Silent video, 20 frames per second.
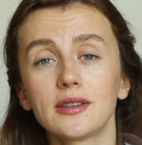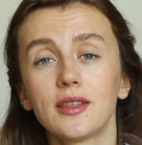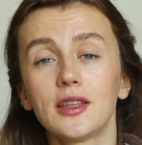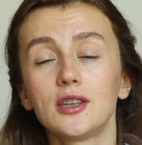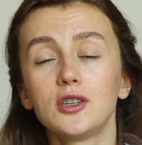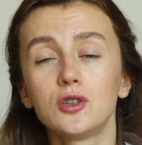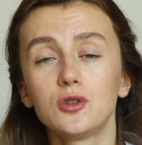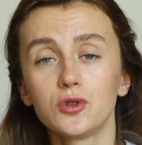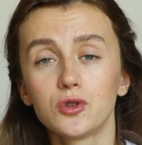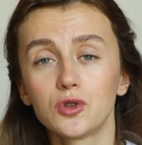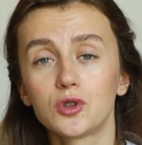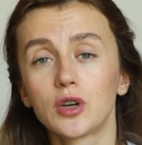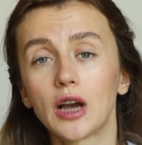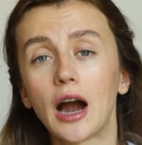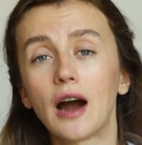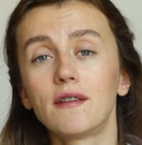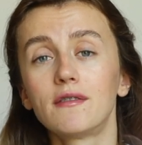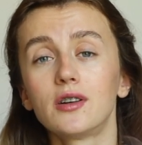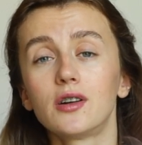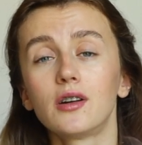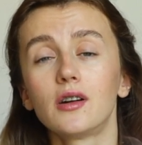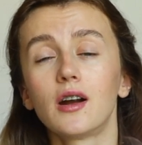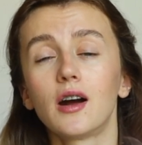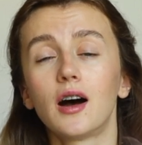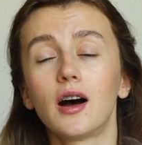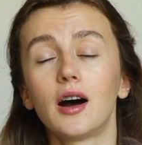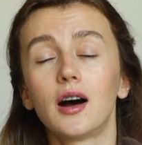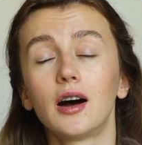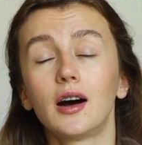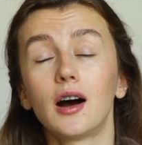that you should cover
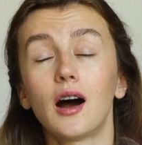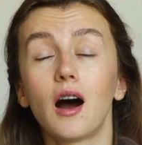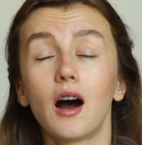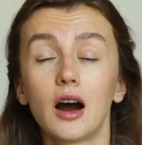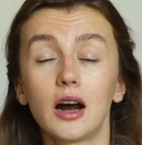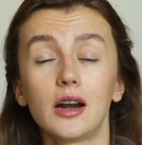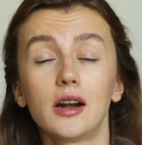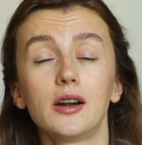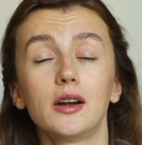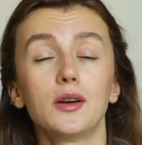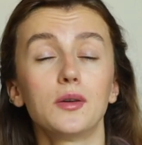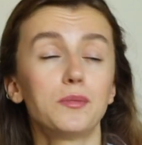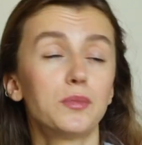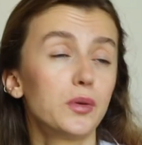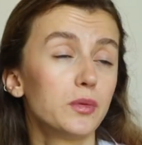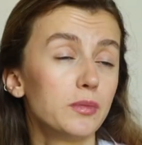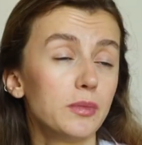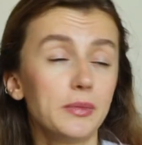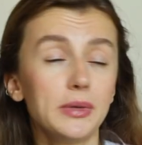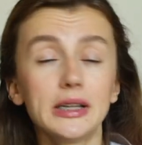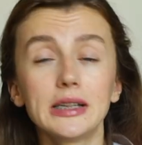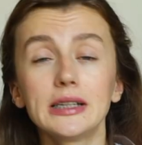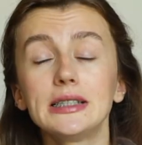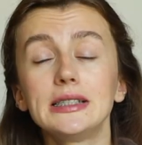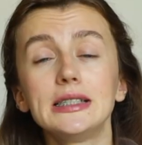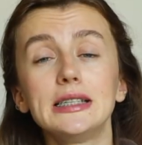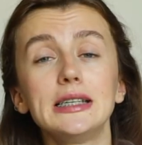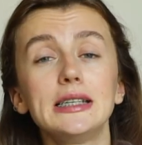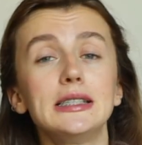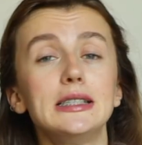uh, are
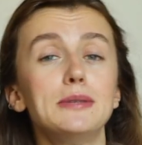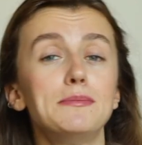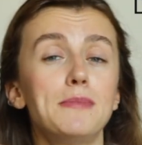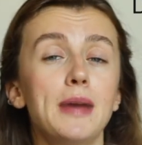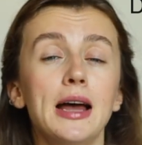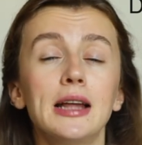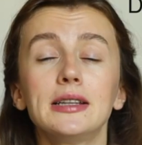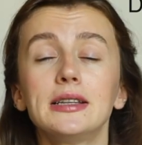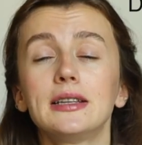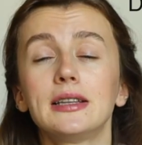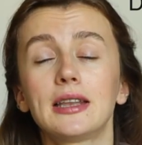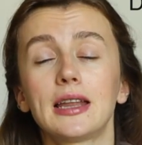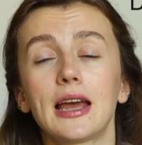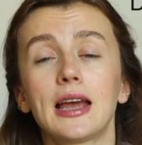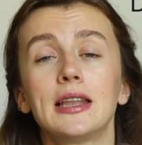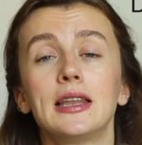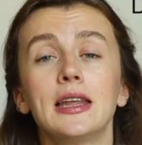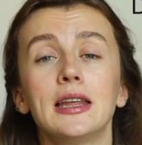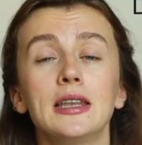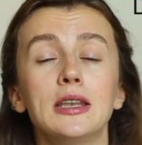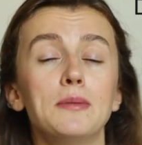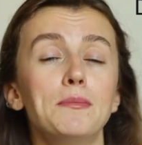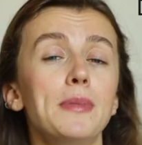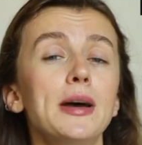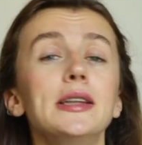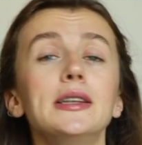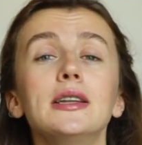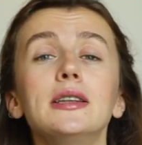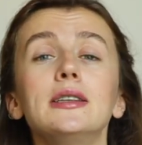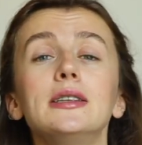probability, dependent and
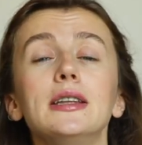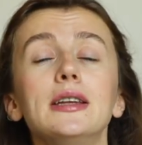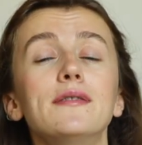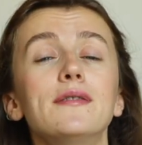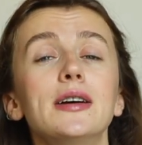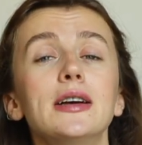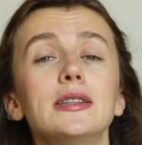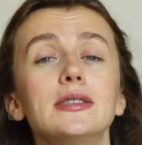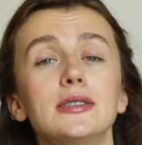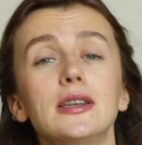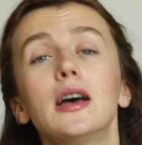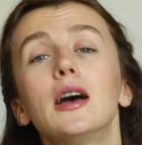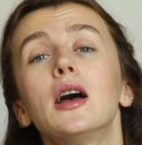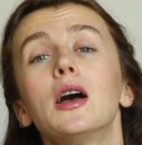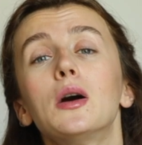independent events,